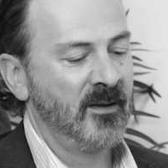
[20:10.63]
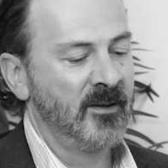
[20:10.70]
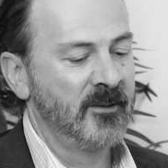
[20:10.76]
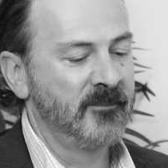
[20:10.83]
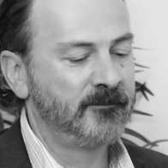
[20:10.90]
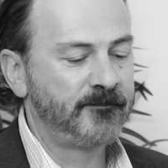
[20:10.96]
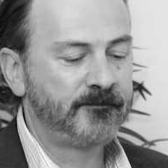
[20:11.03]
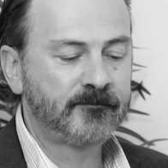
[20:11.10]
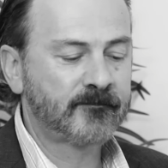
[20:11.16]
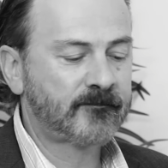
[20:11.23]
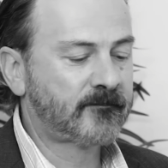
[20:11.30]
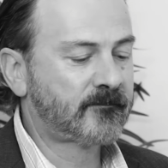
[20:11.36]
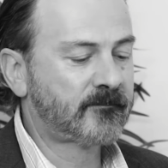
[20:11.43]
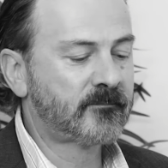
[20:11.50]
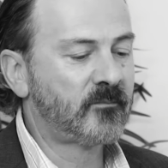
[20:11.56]
Um,
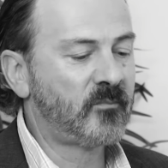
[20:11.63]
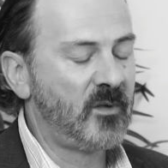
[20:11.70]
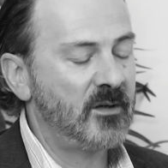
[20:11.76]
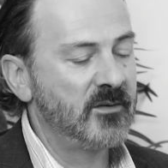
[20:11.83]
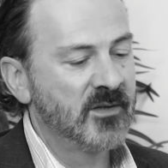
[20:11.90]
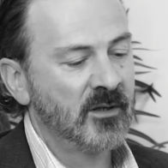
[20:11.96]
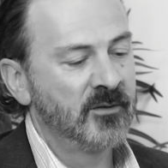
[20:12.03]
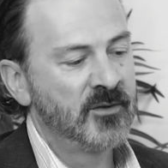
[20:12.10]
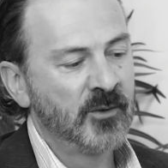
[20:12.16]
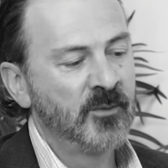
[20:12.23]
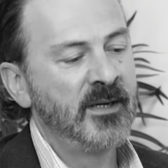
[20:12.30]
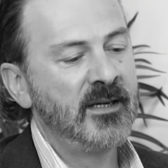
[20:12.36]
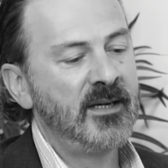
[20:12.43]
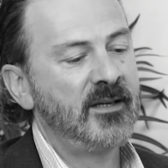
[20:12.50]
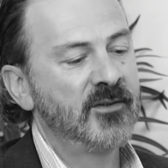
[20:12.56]
so
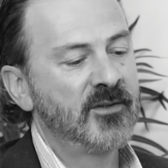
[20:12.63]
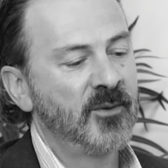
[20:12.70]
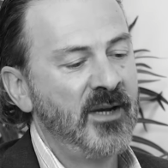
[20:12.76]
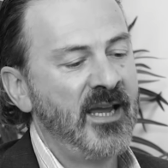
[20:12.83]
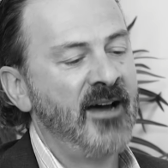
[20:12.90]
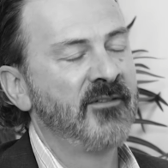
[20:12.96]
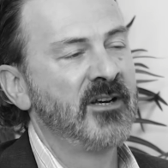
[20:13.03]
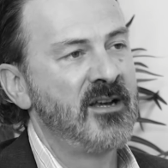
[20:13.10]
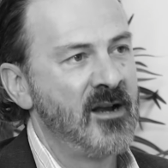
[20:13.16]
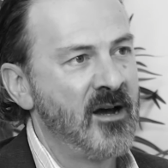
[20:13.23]
do we do we have